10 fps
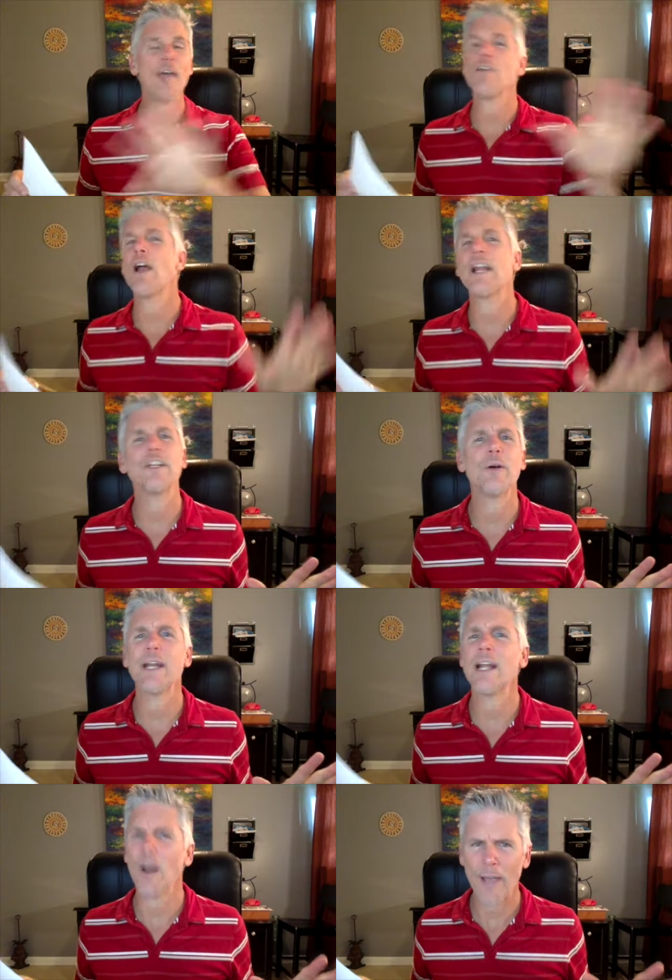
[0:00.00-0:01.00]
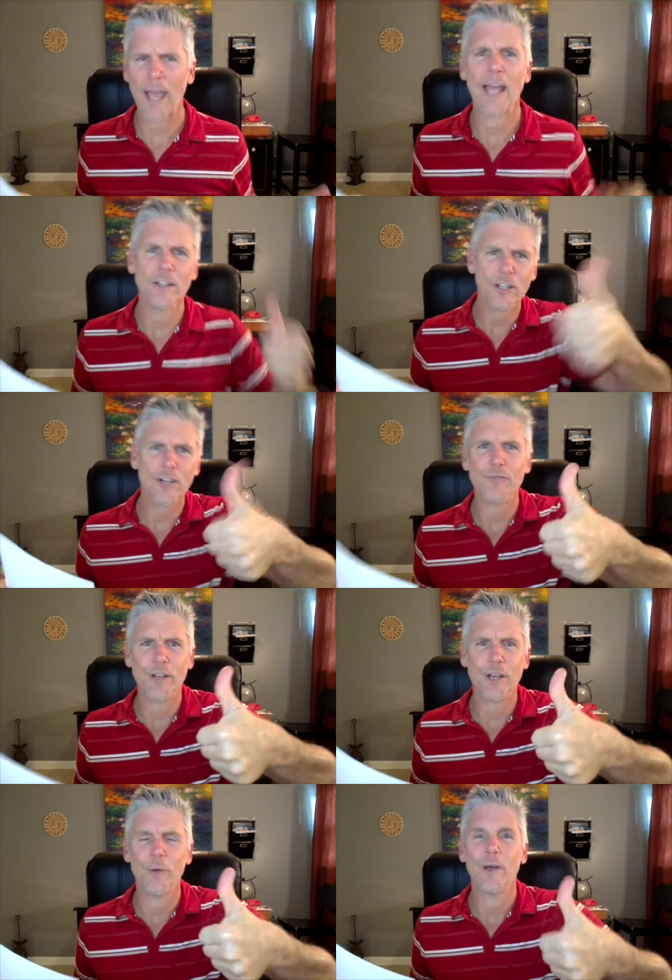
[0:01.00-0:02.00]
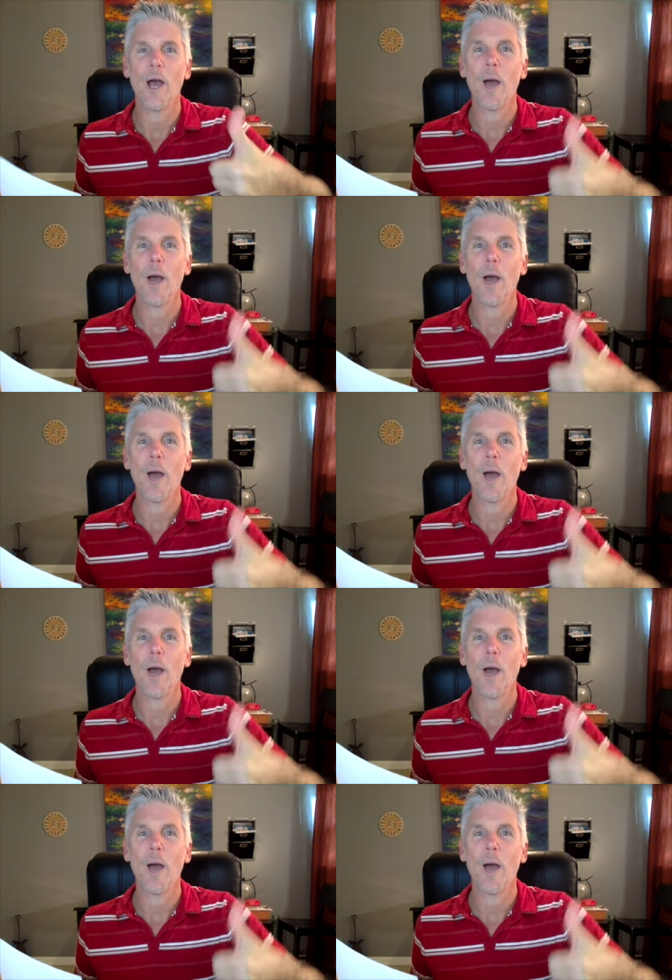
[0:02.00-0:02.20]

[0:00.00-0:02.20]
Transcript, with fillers: If you're already doing it, okay, good for you.